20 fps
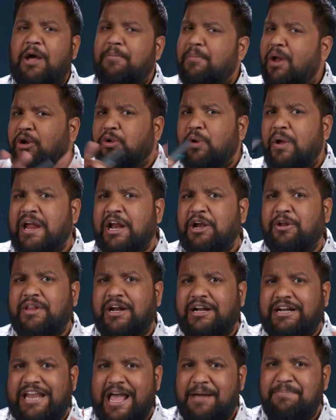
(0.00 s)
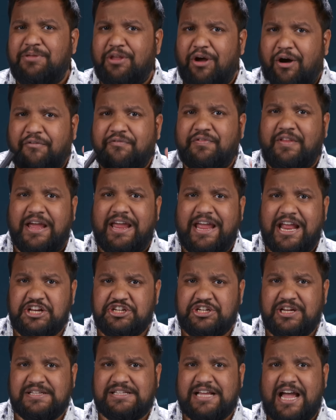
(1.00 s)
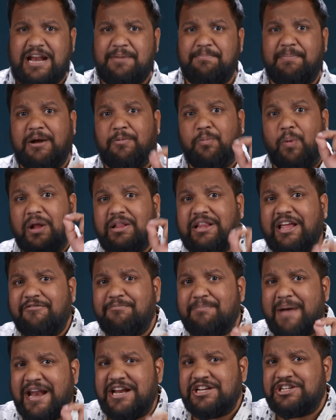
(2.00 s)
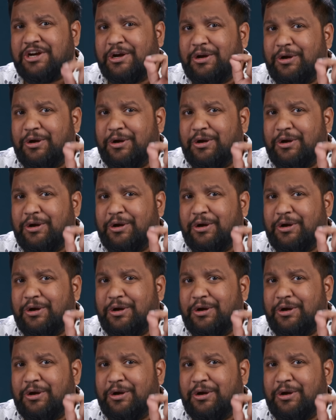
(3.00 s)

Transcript: I'm not going into the depth of the hinge design, but what they've managed to